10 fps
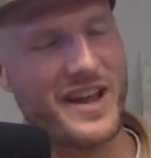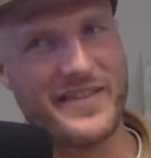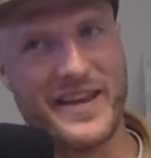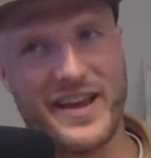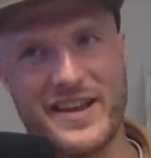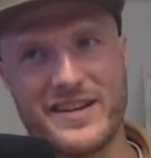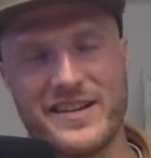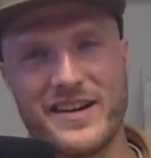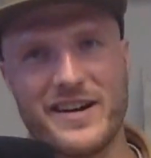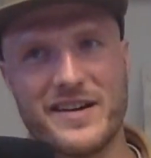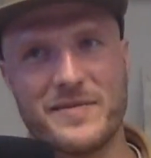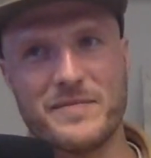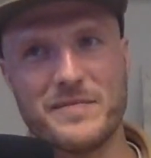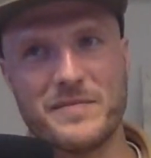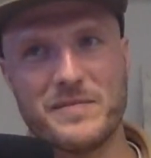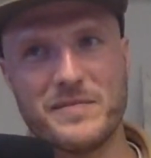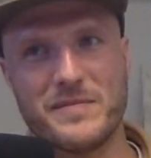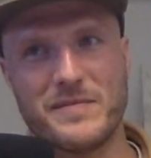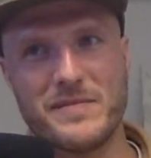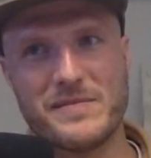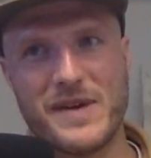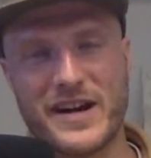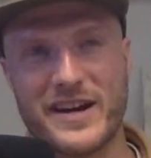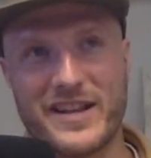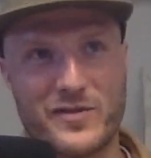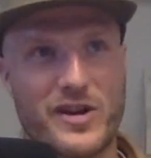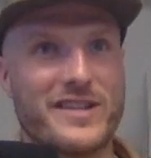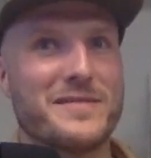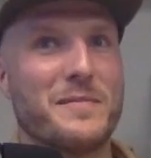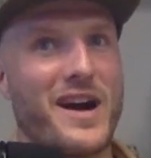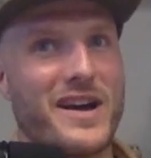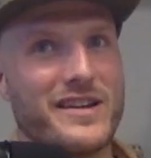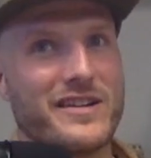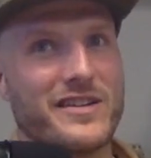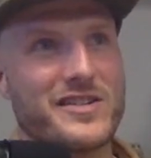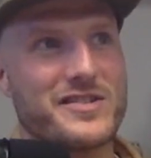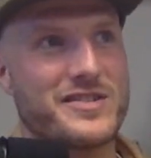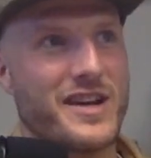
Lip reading: and then I got to give credit to Maya here, because